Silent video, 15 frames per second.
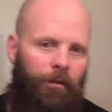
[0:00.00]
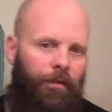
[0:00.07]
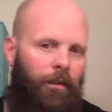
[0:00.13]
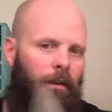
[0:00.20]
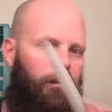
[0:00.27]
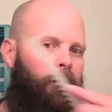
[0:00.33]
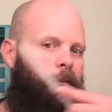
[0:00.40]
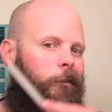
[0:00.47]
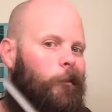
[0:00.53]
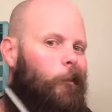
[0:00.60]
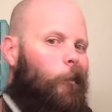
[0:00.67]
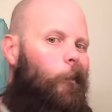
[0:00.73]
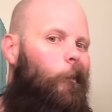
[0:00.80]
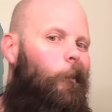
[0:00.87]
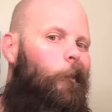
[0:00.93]
with the
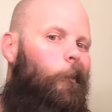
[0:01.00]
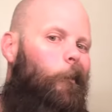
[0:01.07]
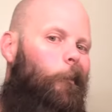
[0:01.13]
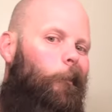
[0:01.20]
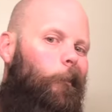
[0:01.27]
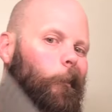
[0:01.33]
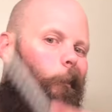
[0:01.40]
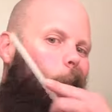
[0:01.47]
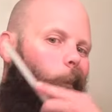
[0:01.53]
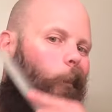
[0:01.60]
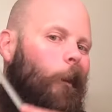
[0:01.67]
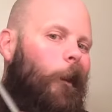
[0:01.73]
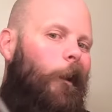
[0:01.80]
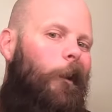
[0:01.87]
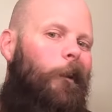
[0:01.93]
old
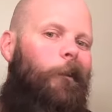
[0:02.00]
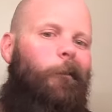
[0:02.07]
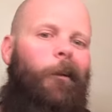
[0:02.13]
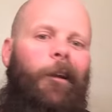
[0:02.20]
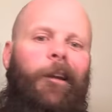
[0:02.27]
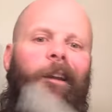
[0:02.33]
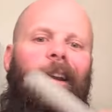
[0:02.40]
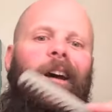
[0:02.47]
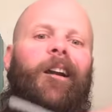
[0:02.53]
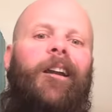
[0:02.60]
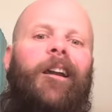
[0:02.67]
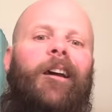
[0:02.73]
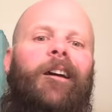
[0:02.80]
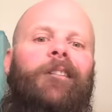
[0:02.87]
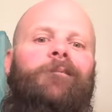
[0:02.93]
rake and rake it out
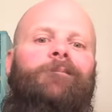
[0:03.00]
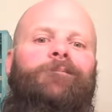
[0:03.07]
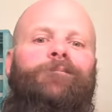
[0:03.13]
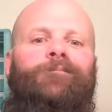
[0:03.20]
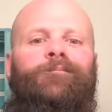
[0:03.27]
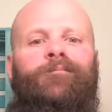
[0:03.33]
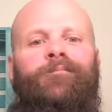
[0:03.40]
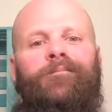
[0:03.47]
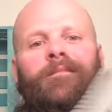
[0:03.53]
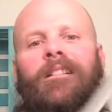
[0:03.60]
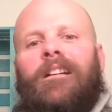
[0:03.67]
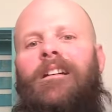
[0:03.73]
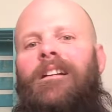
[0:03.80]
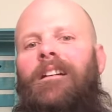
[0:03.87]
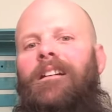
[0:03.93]
again.
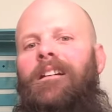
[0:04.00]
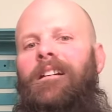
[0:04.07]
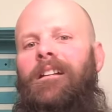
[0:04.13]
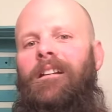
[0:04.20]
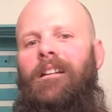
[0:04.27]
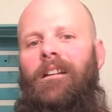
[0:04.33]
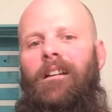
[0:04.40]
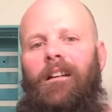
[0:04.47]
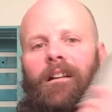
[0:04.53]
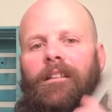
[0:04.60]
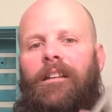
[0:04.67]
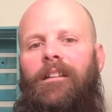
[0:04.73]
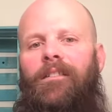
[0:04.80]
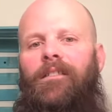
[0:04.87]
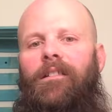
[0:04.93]
Get it all
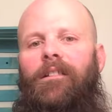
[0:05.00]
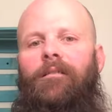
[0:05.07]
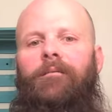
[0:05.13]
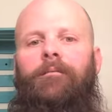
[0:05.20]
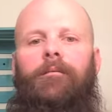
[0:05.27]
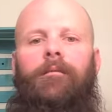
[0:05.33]
decent.